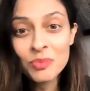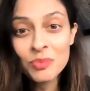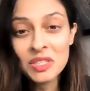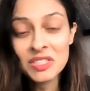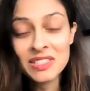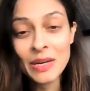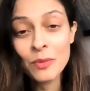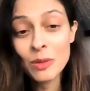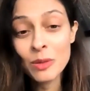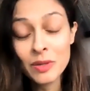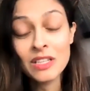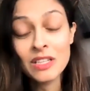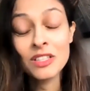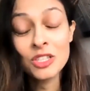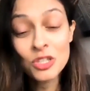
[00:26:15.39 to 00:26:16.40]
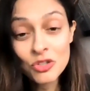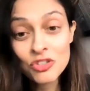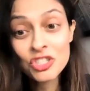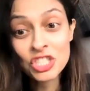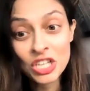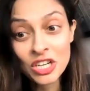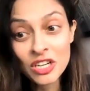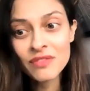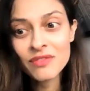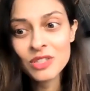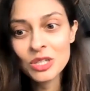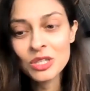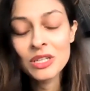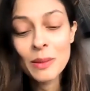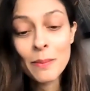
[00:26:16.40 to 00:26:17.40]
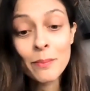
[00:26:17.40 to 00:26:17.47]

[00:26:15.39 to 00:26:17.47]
because that would have been a huge chunk of your